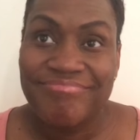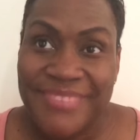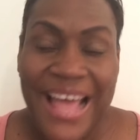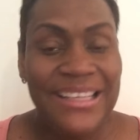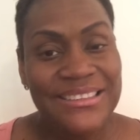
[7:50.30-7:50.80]

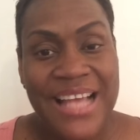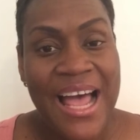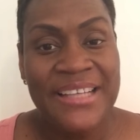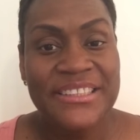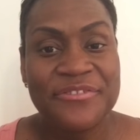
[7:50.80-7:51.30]
that is
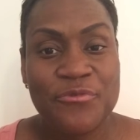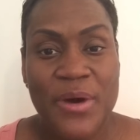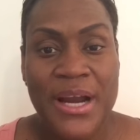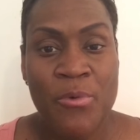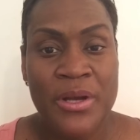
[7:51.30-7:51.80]
kind of
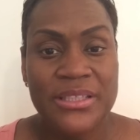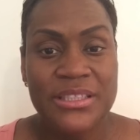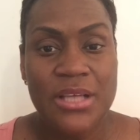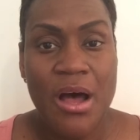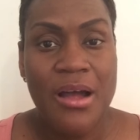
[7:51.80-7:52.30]
what I wanted
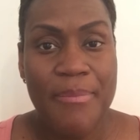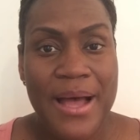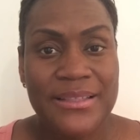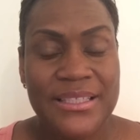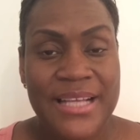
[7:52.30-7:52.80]
to talk
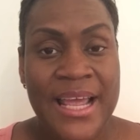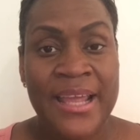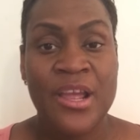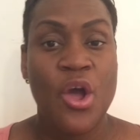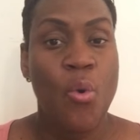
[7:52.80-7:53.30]
about
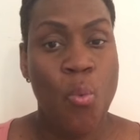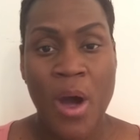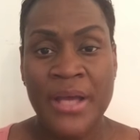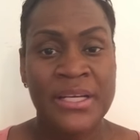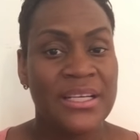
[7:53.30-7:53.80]
today.
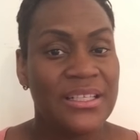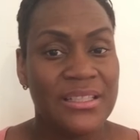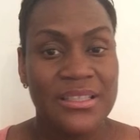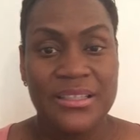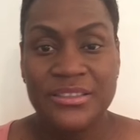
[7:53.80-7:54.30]
One,
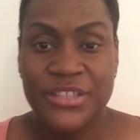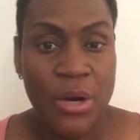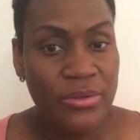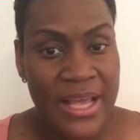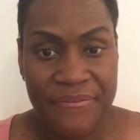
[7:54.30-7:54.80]

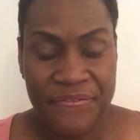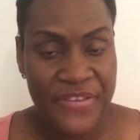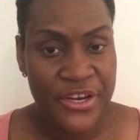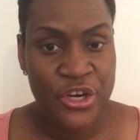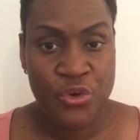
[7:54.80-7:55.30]
don't let
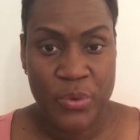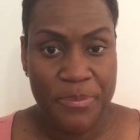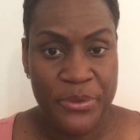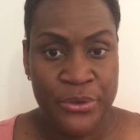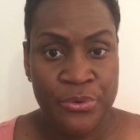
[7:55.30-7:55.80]
fear
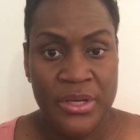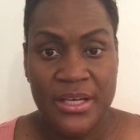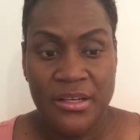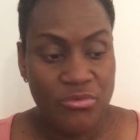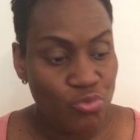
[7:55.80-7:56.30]
grip you.
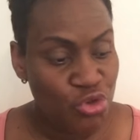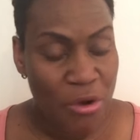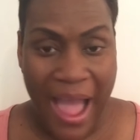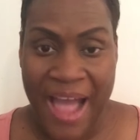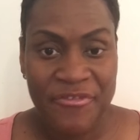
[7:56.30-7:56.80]
You
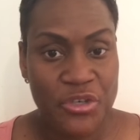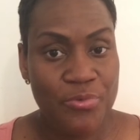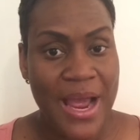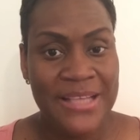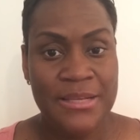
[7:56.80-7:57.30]
have to
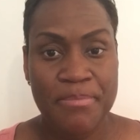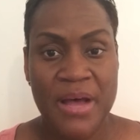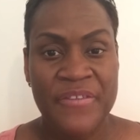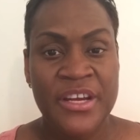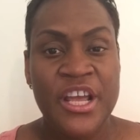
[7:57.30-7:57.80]
rise
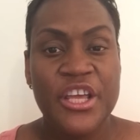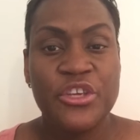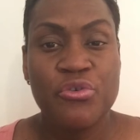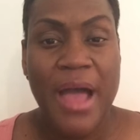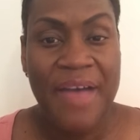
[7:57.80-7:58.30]
above it.
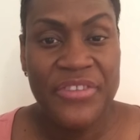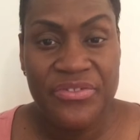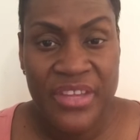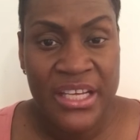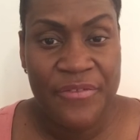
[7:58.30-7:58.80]
You have to
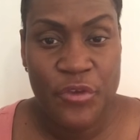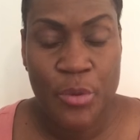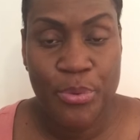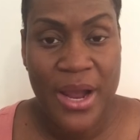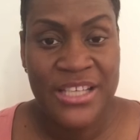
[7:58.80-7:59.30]
think of
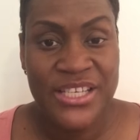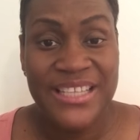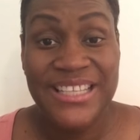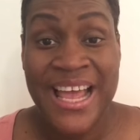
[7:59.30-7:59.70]
your project